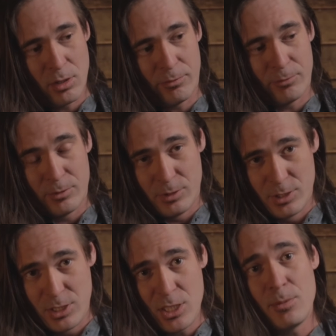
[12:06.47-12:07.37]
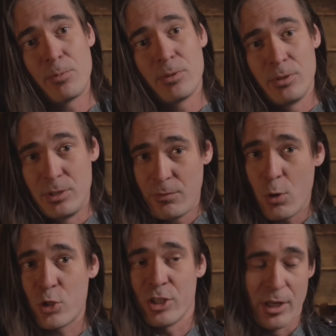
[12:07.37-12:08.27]
of deep
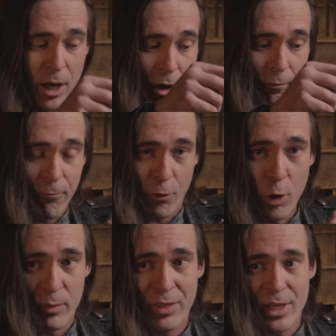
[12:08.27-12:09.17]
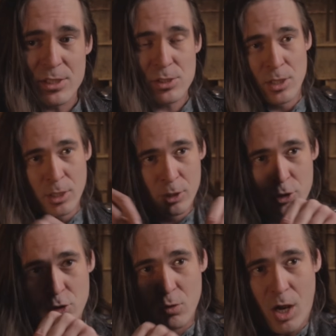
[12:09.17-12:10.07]
devotion from this
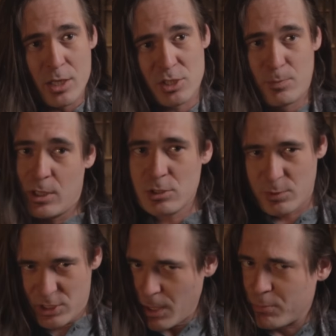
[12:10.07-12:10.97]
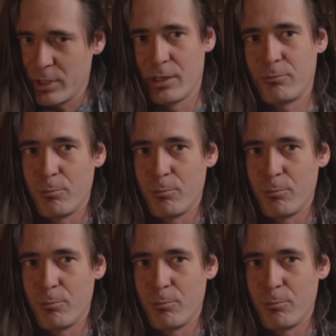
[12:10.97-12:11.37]
to us? Because we're separated